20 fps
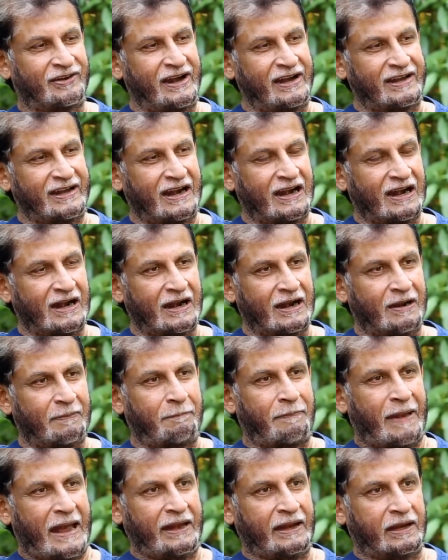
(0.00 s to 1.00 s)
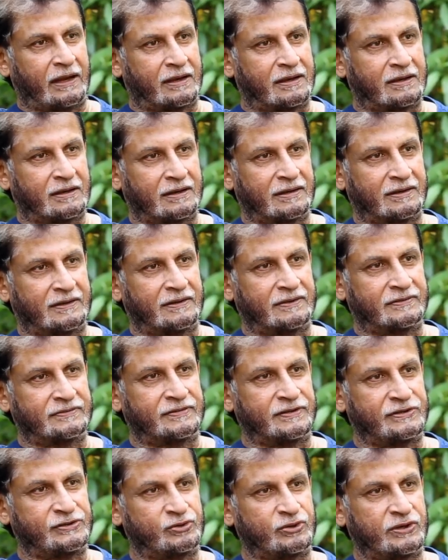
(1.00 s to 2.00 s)
created a little panic
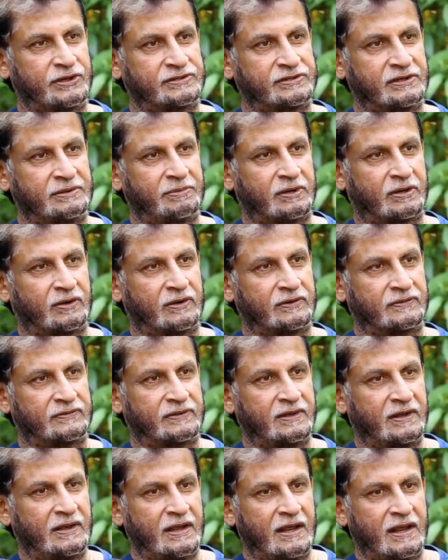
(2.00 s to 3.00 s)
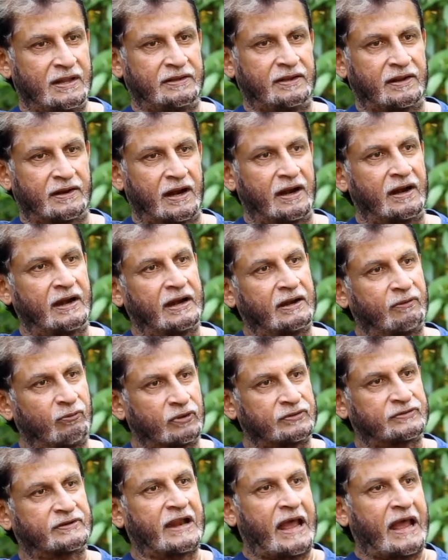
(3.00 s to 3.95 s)
situation, because the run rate was